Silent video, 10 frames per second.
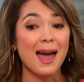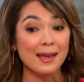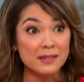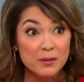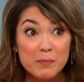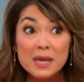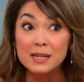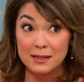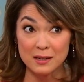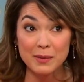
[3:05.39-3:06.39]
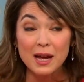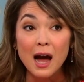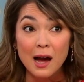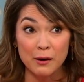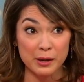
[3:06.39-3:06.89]
has committed to make
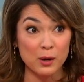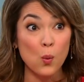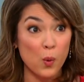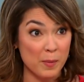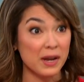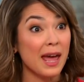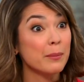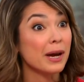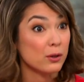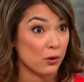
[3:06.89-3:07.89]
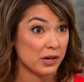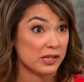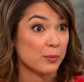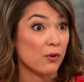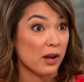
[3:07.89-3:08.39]
hiring women and
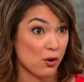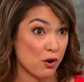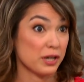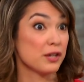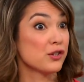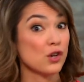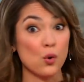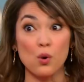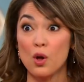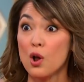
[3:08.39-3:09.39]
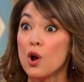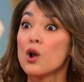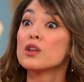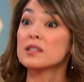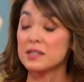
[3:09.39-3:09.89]
minorities a priority. Who's so the CEO?
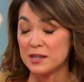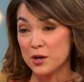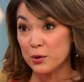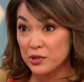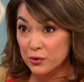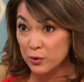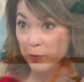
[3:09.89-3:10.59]
The CEO is Stewart